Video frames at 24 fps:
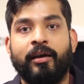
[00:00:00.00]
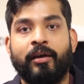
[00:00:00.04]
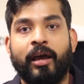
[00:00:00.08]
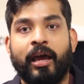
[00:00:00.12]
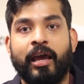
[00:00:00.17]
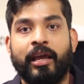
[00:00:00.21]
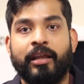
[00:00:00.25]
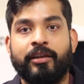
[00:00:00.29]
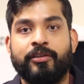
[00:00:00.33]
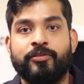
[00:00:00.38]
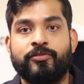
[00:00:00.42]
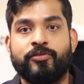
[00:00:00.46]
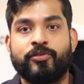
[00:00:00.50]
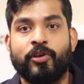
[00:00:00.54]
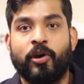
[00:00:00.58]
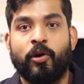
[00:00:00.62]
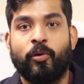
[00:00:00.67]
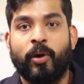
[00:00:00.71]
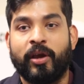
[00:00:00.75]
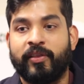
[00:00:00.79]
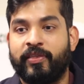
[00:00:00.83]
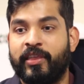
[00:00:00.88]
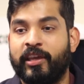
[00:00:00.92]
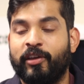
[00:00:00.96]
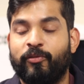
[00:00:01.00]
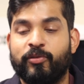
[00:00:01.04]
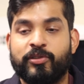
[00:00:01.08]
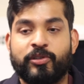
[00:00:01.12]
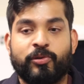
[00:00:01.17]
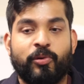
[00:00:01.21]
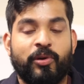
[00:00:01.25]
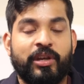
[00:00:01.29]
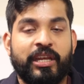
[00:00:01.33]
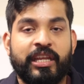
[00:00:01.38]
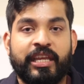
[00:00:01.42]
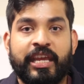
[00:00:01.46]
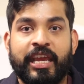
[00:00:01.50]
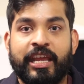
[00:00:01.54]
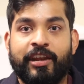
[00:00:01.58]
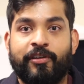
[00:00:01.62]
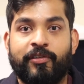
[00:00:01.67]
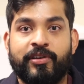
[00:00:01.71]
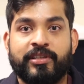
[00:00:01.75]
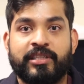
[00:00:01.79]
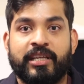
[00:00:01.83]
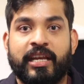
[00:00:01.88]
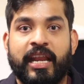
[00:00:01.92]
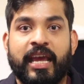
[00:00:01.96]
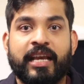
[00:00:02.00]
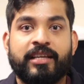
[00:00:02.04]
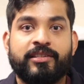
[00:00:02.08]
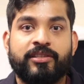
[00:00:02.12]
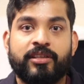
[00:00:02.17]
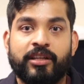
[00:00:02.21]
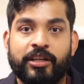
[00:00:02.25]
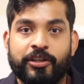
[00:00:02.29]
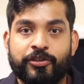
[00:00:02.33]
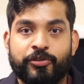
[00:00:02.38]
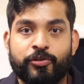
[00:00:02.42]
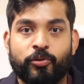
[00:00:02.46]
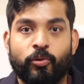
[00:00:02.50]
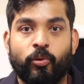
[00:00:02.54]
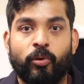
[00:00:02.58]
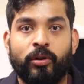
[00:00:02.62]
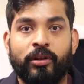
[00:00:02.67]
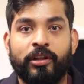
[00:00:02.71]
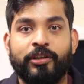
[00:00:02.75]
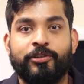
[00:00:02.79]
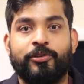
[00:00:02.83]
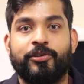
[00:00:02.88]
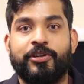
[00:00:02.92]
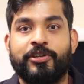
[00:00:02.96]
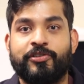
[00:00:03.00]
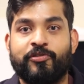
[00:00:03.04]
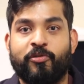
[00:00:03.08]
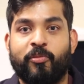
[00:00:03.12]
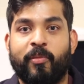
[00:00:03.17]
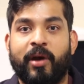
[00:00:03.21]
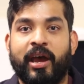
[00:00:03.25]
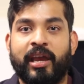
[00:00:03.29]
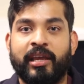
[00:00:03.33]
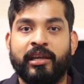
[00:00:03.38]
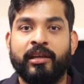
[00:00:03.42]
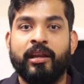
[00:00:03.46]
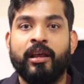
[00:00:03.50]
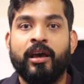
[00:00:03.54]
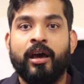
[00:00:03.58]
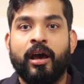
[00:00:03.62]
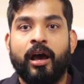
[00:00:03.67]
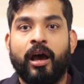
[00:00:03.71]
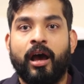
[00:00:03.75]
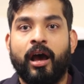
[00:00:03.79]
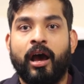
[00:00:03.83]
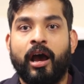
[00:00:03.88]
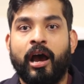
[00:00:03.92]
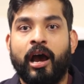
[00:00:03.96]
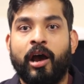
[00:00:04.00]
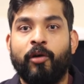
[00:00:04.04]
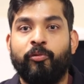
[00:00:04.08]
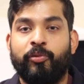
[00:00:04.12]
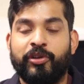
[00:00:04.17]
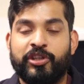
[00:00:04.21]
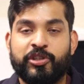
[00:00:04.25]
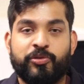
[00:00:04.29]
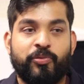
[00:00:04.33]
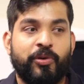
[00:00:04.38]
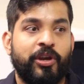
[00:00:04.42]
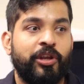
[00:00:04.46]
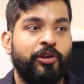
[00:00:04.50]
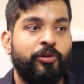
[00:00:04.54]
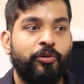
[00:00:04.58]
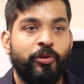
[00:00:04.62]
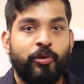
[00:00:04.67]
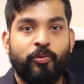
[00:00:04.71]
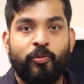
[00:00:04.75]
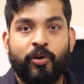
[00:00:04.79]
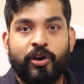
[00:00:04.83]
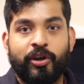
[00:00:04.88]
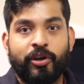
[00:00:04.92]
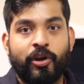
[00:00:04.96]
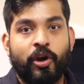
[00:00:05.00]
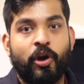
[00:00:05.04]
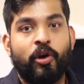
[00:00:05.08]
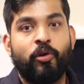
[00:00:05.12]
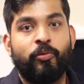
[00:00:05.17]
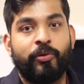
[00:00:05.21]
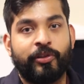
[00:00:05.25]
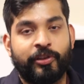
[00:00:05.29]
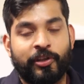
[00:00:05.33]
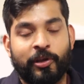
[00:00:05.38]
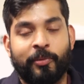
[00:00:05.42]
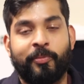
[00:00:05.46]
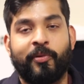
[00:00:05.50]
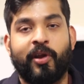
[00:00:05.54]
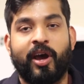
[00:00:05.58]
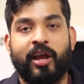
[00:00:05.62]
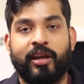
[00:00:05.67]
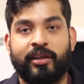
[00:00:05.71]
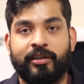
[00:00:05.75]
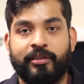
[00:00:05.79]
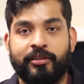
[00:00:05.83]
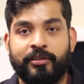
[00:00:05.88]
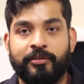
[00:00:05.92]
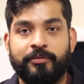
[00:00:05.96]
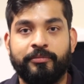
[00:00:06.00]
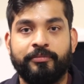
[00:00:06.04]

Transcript: And so I think ViscoIndcator is an excellent tool to determine which way do you want to go with your product.